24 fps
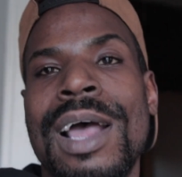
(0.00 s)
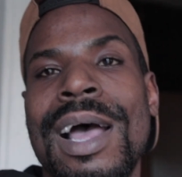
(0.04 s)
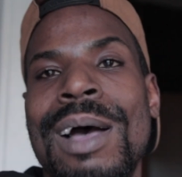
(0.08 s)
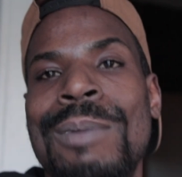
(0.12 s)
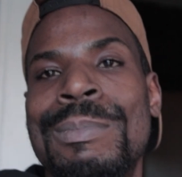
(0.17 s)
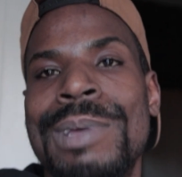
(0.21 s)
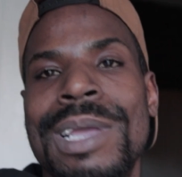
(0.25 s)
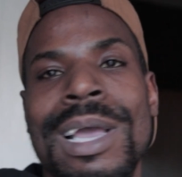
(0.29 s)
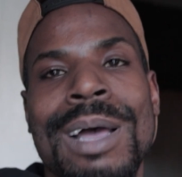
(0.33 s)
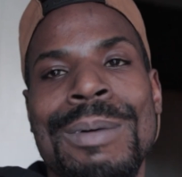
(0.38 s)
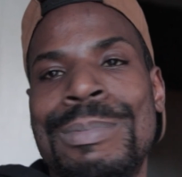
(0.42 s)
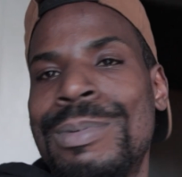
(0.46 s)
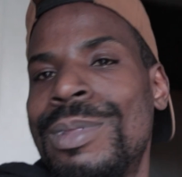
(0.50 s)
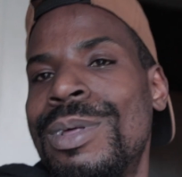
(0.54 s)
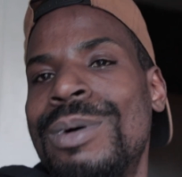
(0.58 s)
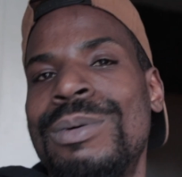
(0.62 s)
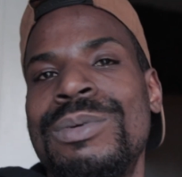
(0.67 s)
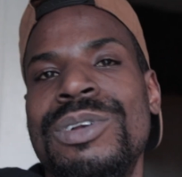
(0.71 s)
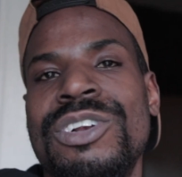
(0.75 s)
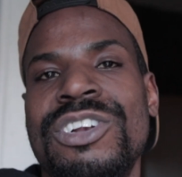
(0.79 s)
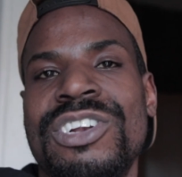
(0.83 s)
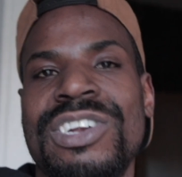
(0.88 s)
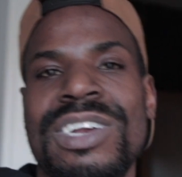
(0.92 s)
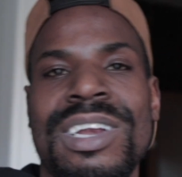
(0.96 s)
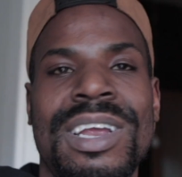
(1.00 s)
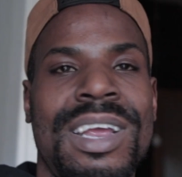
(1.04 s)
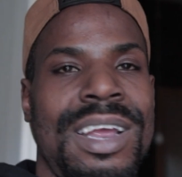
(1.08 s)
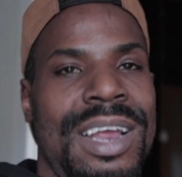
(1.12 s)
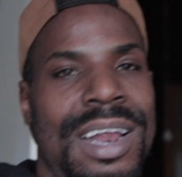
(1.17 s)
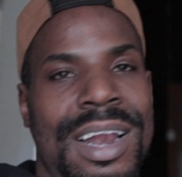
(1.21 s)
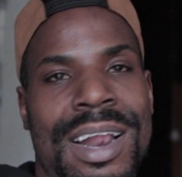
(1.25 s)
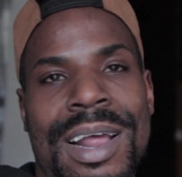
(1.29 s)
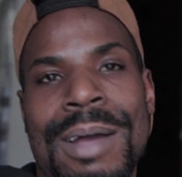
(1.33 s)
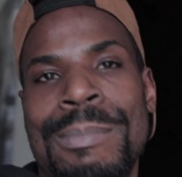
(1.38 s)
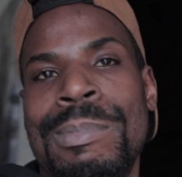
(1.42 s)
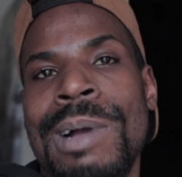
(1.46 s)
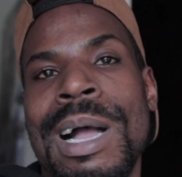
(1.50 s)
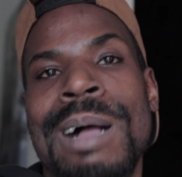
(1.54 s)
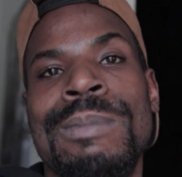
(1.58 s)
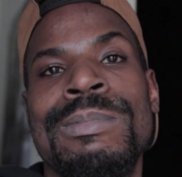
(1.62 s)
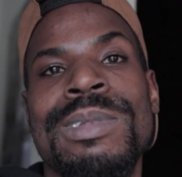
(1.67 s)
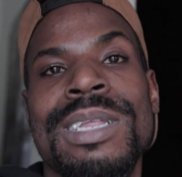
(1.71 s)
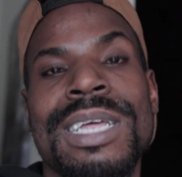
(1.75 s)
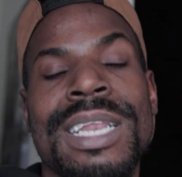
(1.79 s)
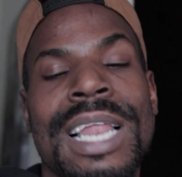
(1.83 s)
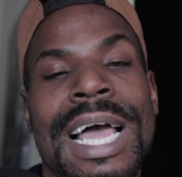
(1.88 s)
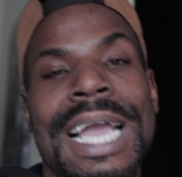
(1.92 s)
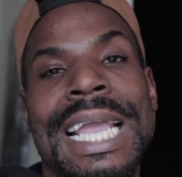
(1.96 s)
I'll be uploading shit.
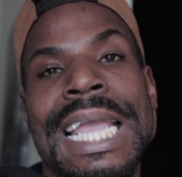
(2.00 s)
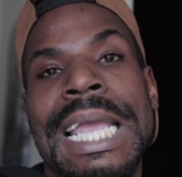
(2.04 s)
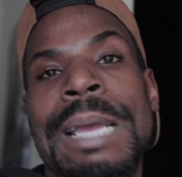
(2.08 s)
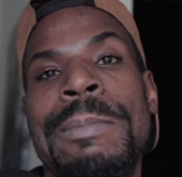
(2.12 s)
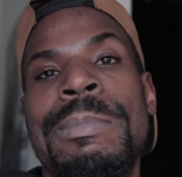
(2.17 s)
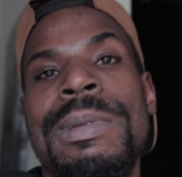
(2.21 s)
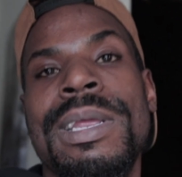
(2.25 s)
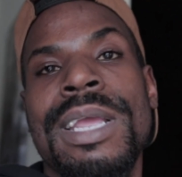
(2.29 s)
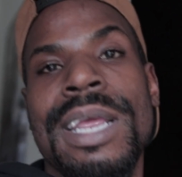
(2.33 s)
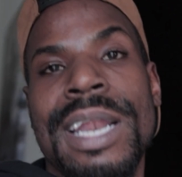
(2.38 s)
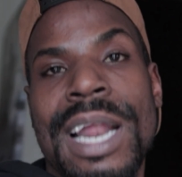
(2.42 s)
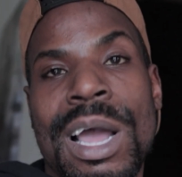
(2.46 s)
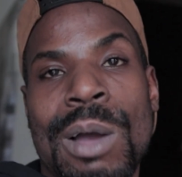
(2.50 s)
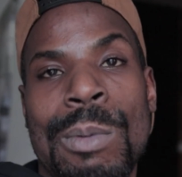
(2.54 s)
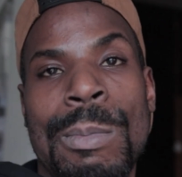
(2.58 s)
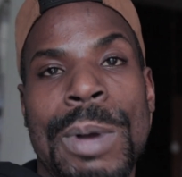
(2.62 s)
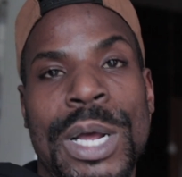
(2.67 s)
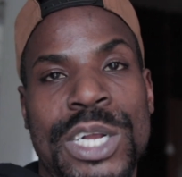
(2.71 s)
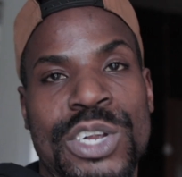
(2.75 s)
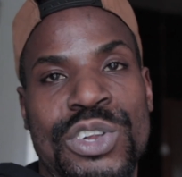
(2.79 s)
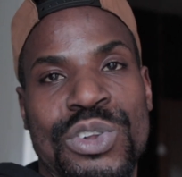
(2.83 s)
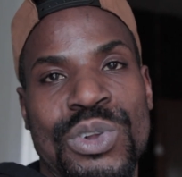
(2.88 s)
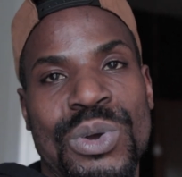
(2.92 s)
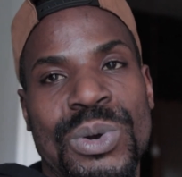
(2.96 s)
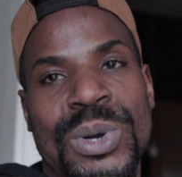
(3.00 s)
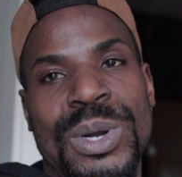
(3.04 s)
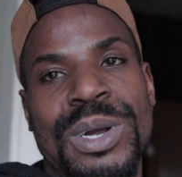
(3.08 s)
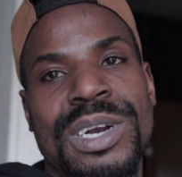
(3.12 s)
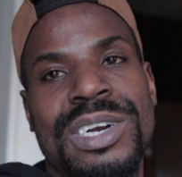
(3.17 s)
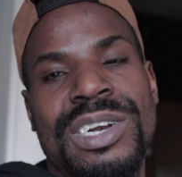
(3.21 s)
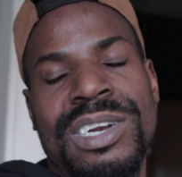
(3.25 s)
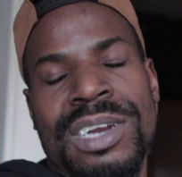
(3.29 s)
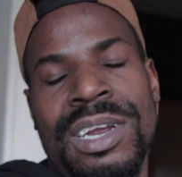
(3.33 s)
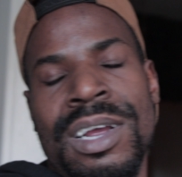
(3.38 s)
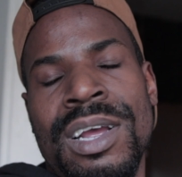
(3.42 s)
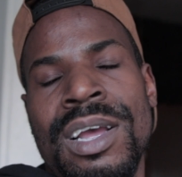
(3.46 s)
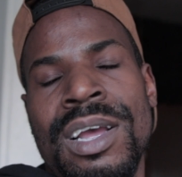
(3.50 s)
Probably like emptying out my storage